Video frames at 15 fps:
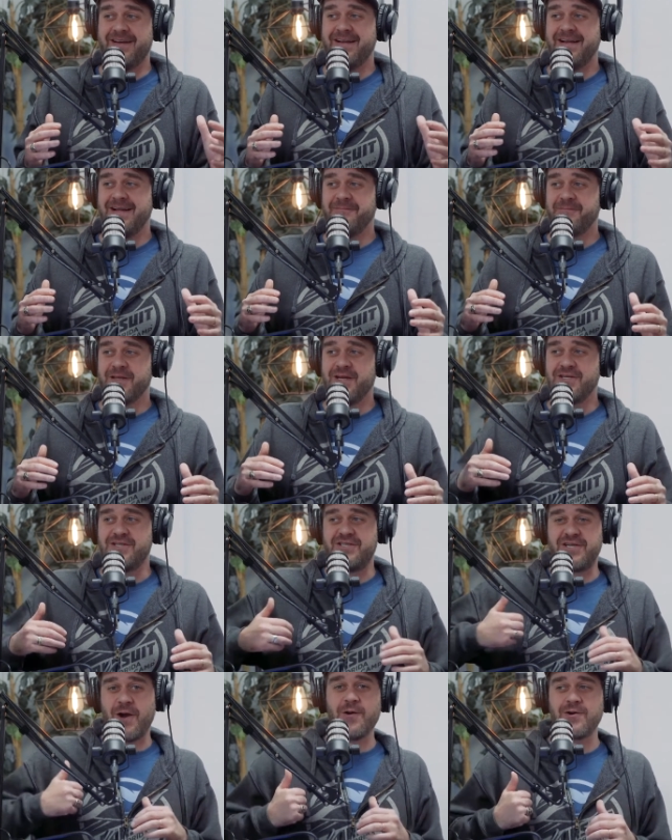I'm
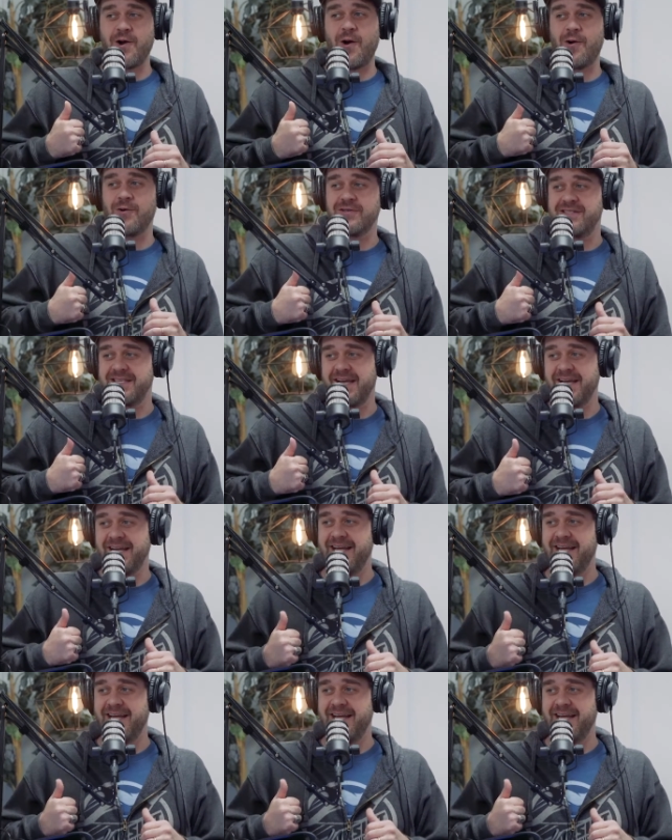bringing, I'm bringing it.